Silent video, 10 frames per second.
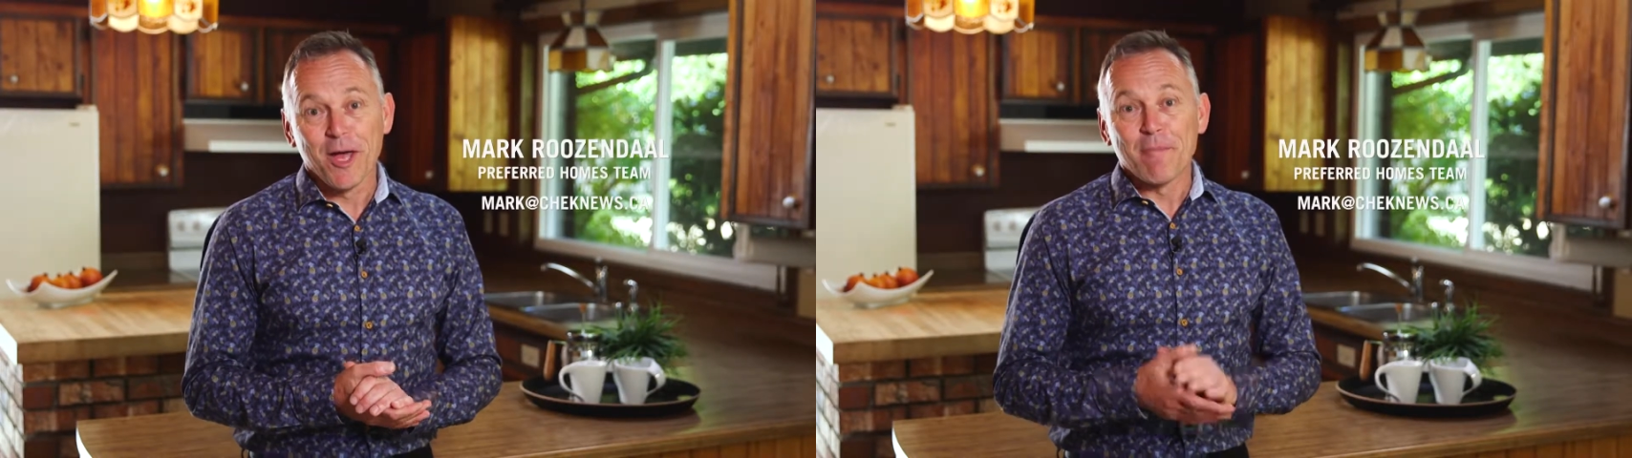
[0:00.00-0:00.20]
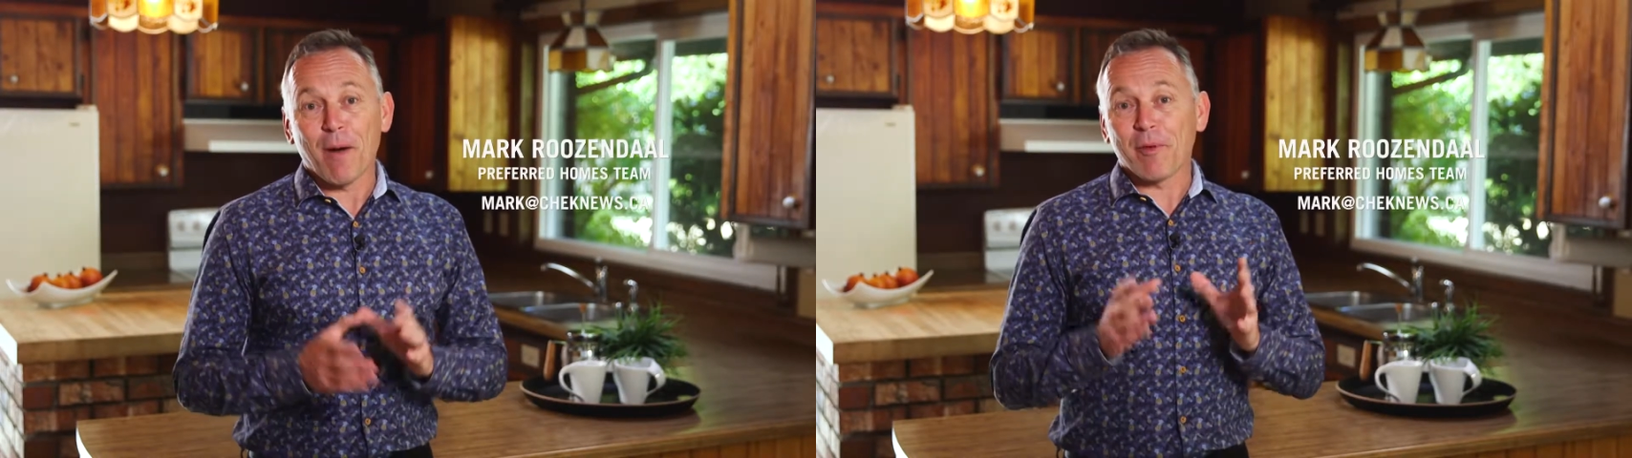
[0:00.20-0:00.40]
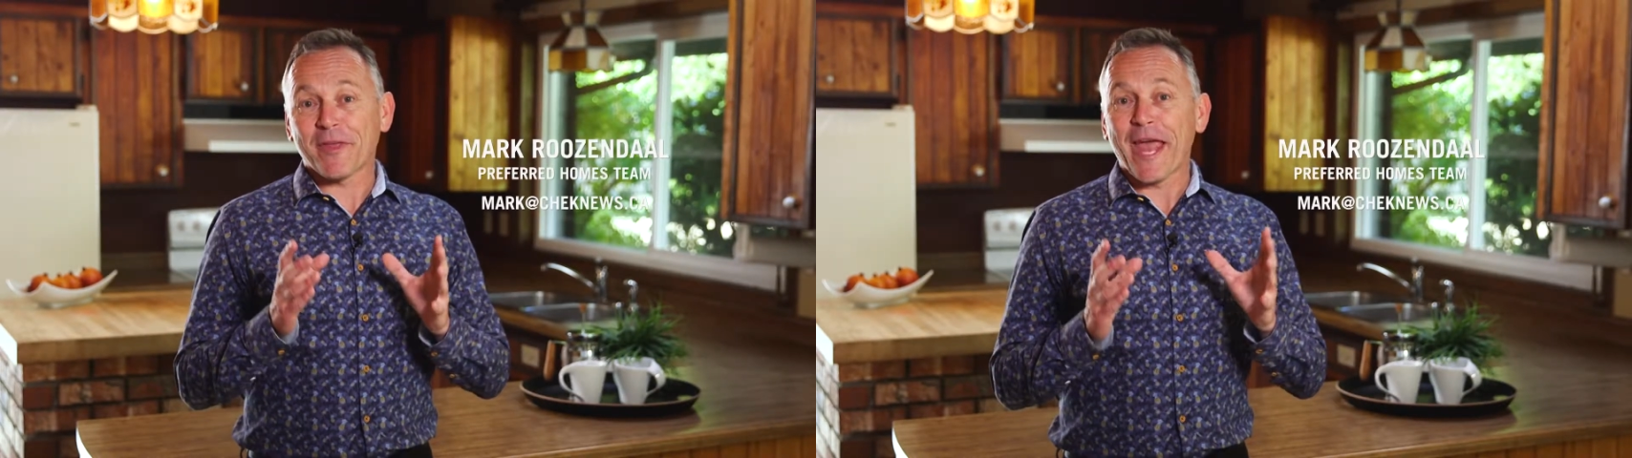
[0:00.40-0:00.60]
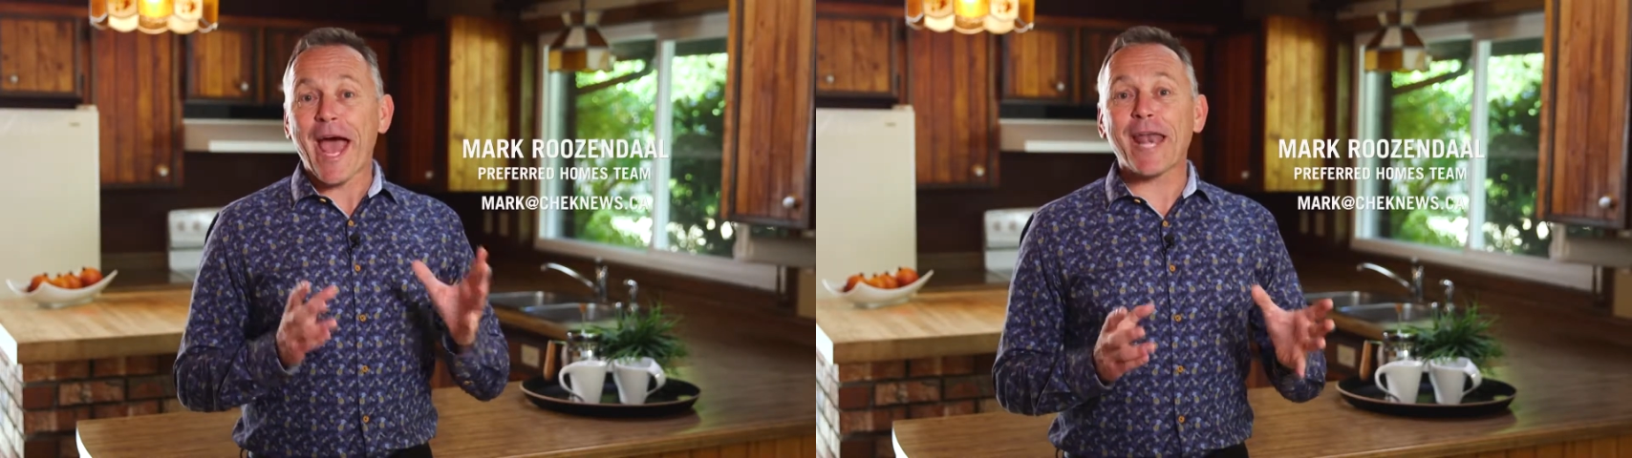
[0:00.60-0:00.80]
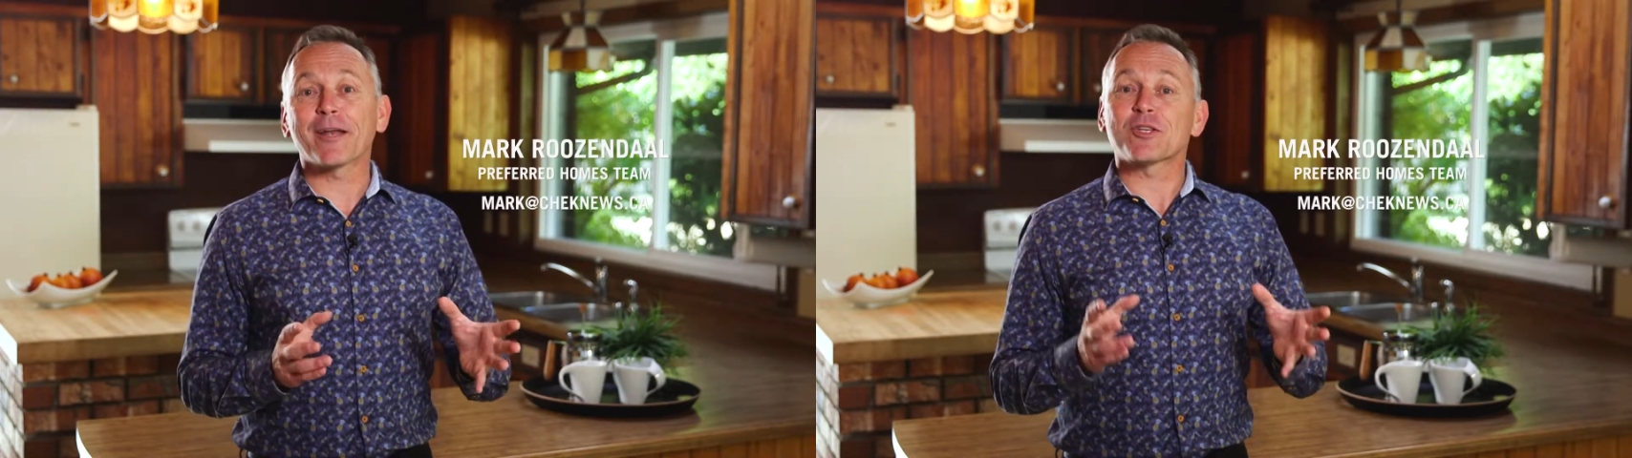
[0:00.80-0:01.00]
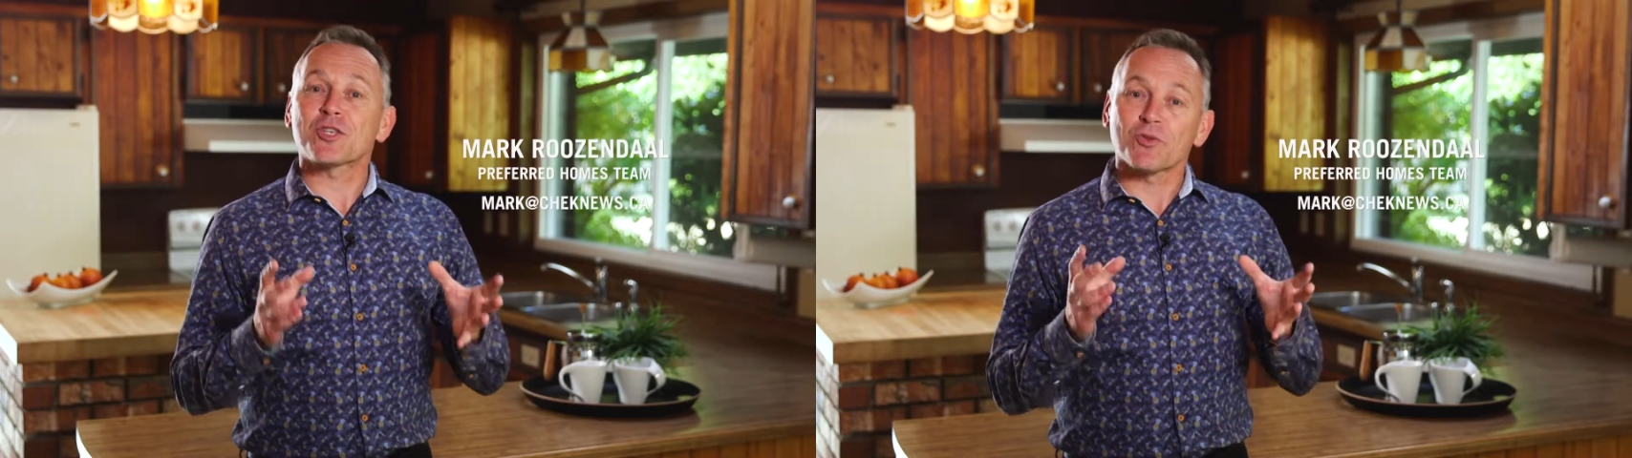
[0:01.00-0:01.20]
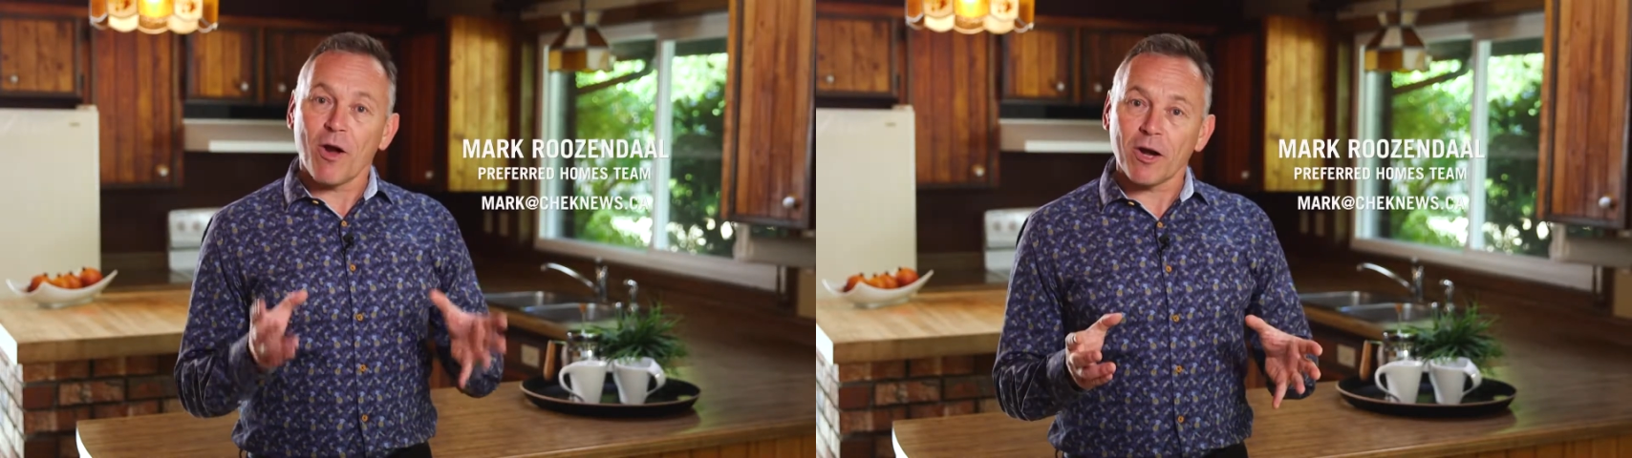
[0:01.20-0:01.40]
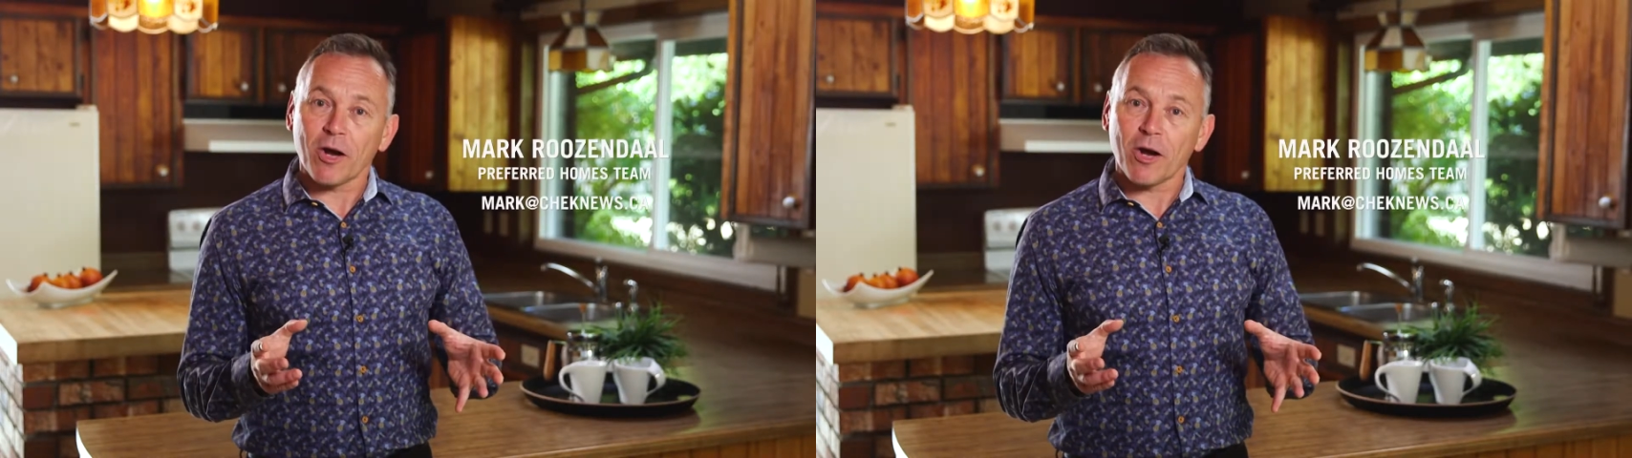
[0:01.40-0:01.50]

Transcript: but with Canada's strong